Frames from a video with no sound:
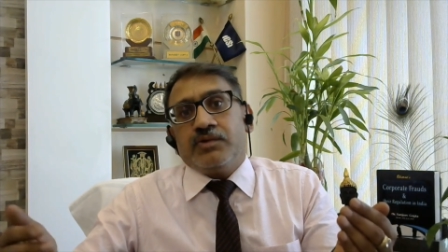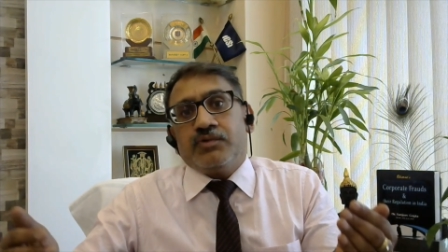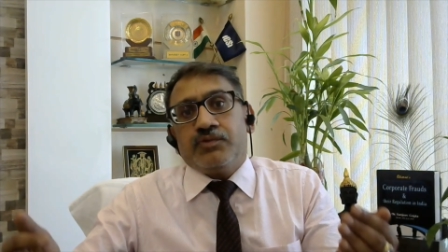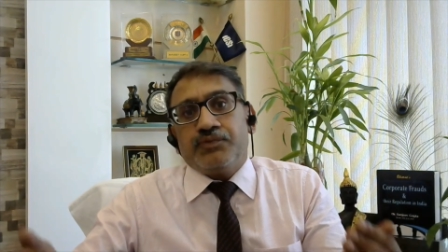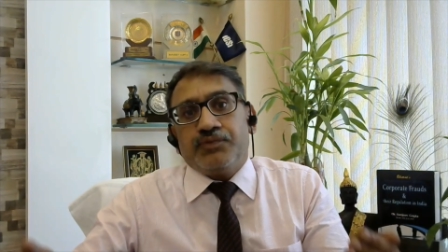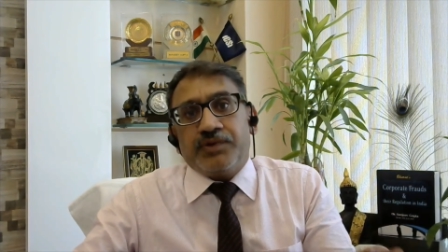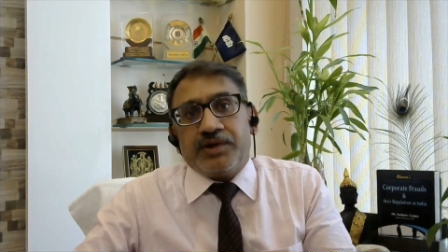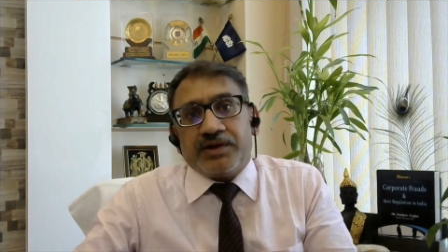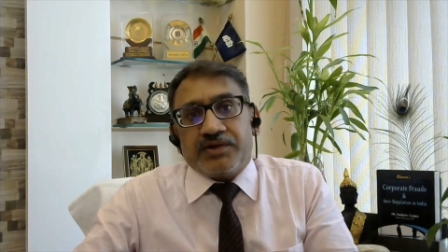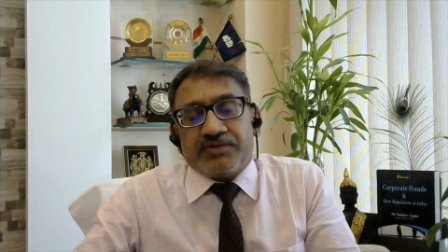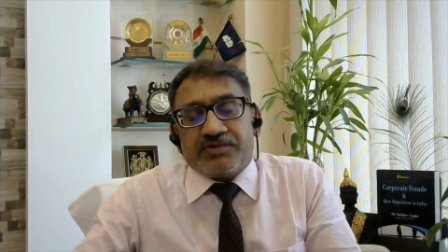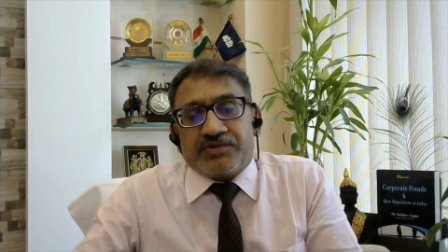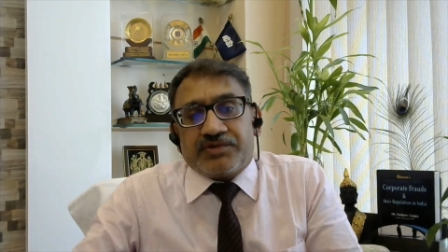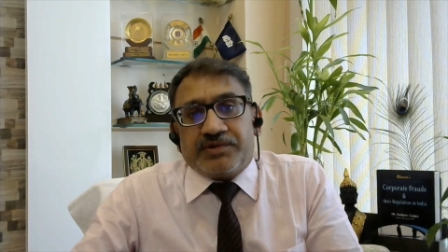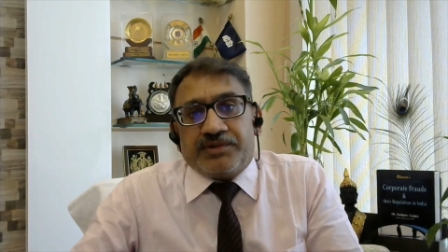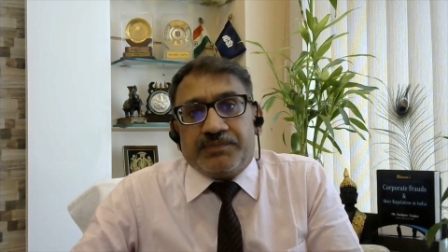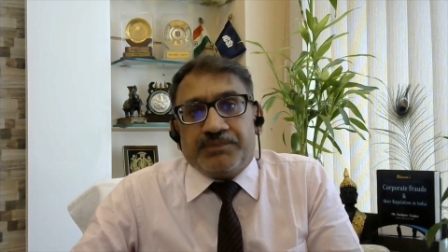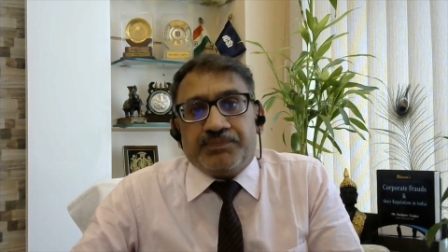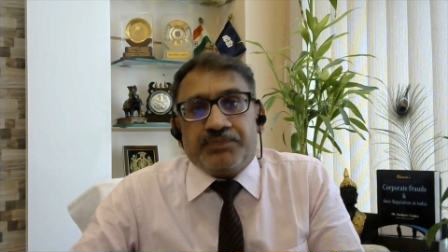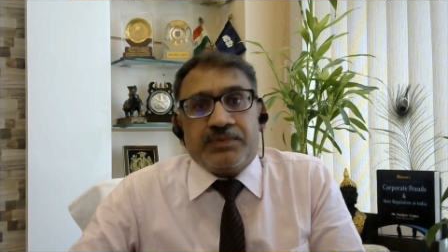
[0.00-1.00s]
Friends,
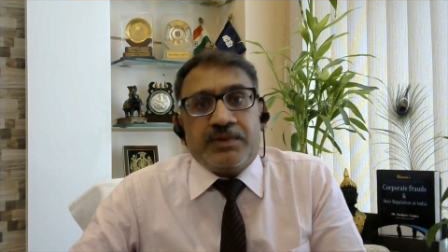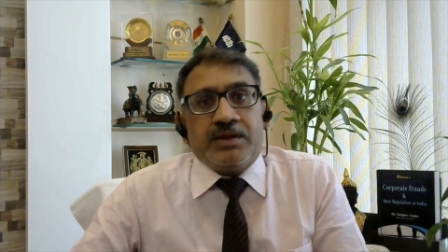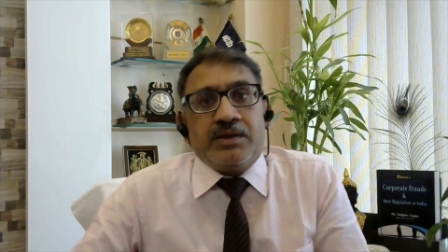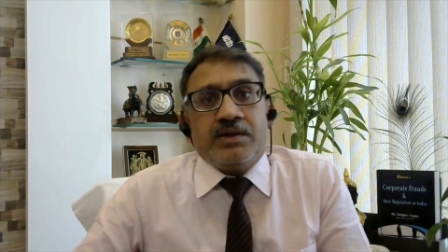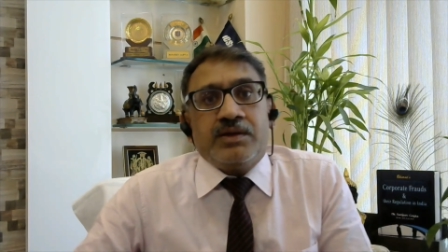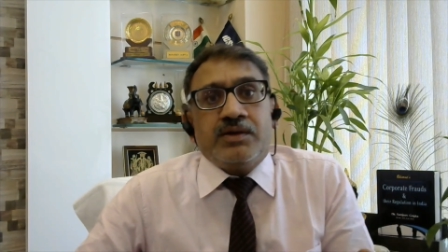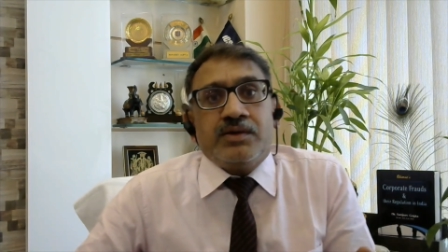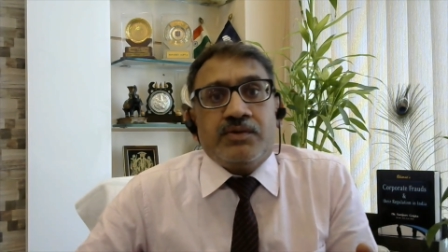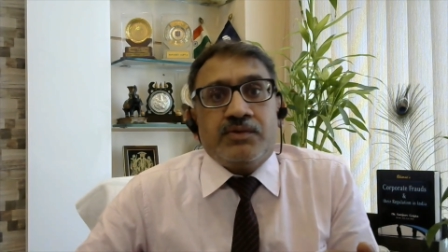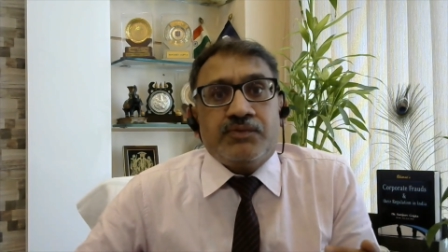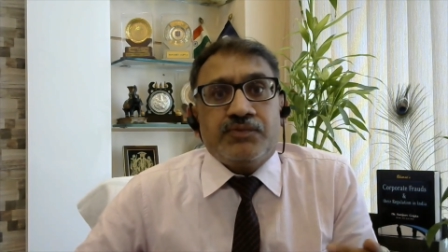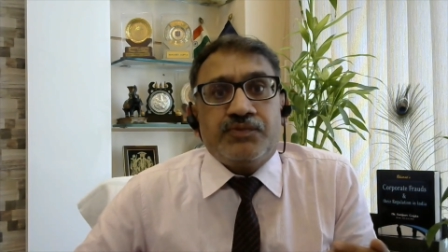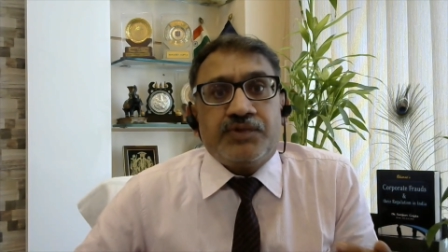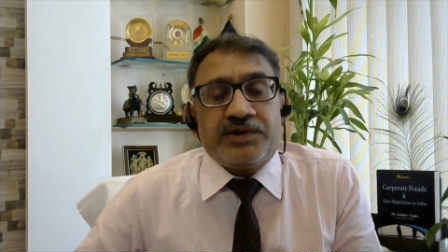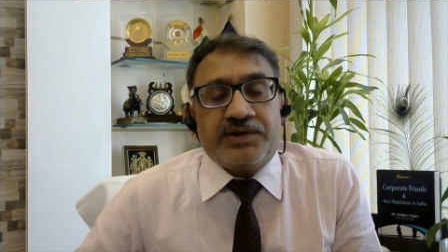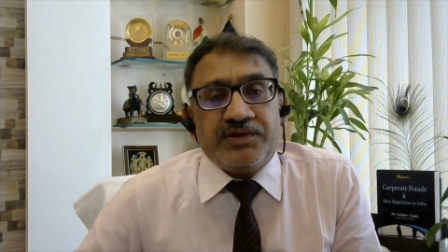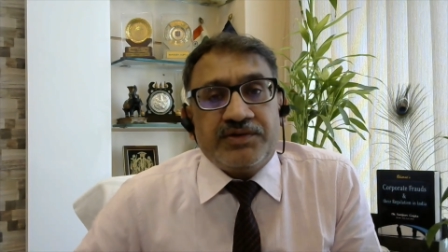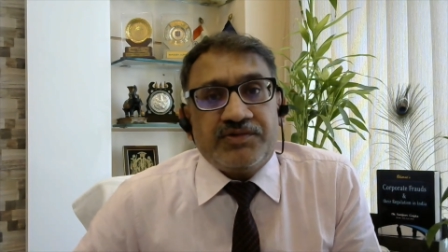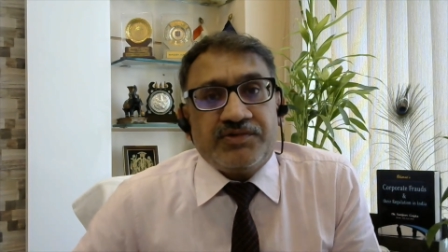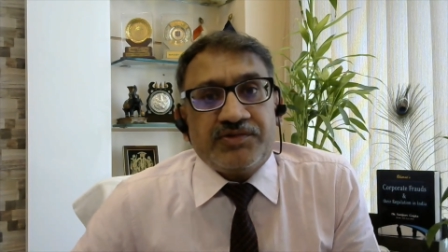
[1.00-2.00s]
what
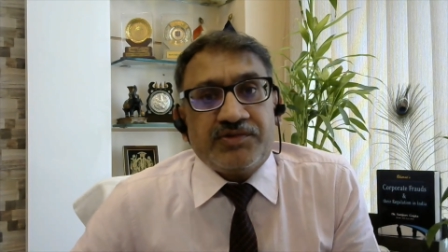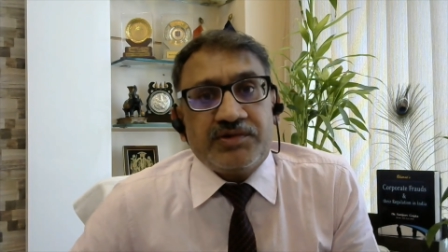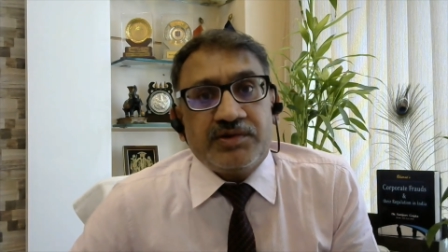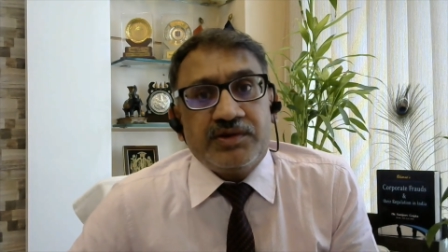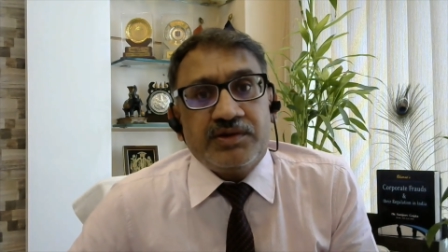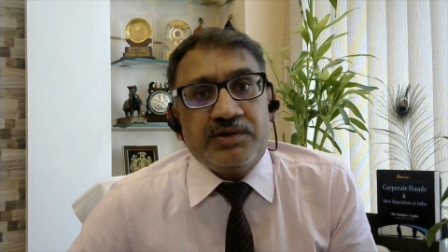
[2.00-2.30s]
is